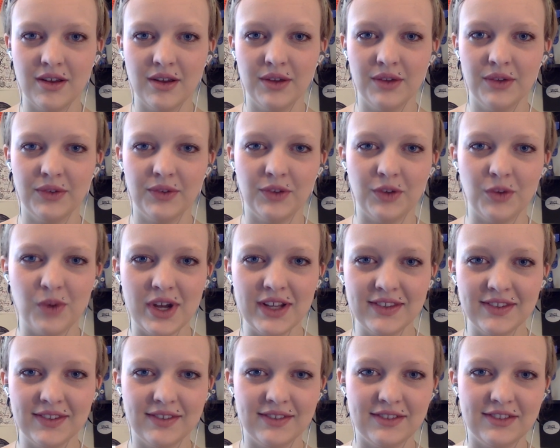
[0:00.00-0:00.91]
So
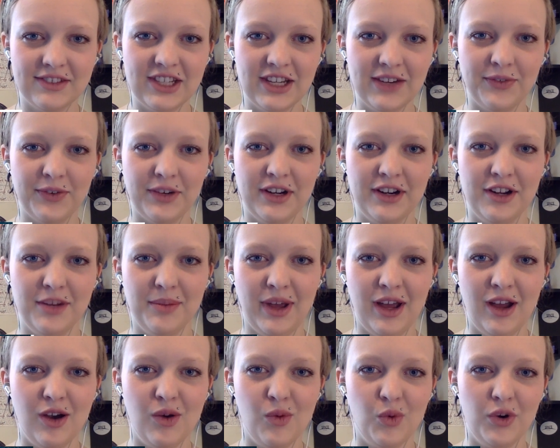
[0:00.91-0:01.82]
what's different
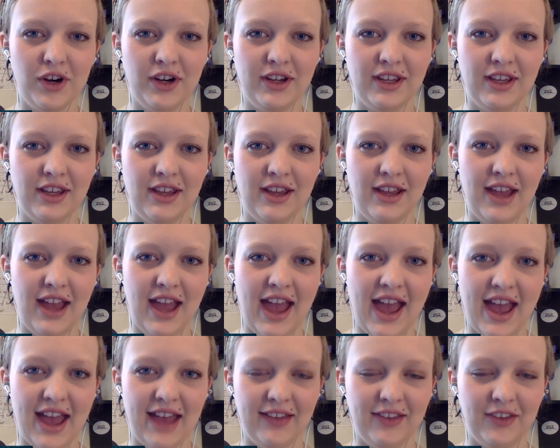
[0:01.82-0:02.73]
about working
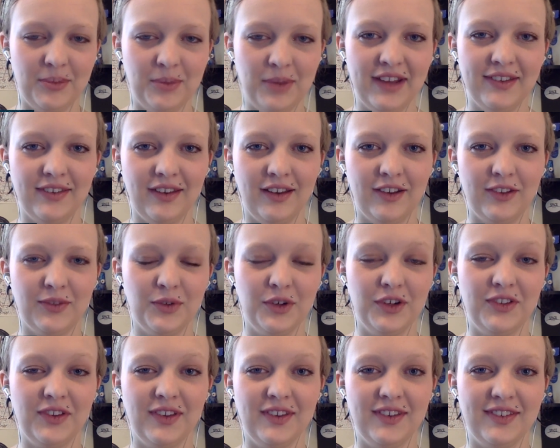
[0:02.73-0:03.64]
at SpaceX
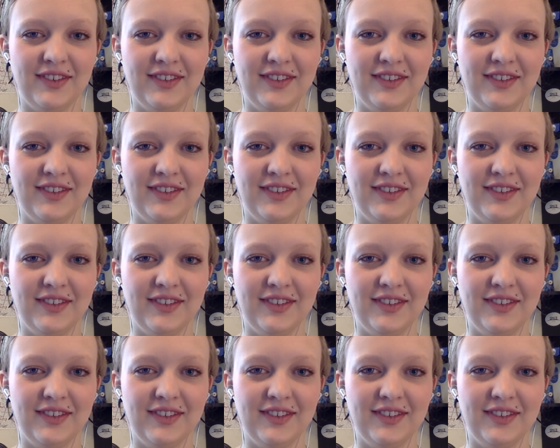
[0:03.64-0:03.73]
versus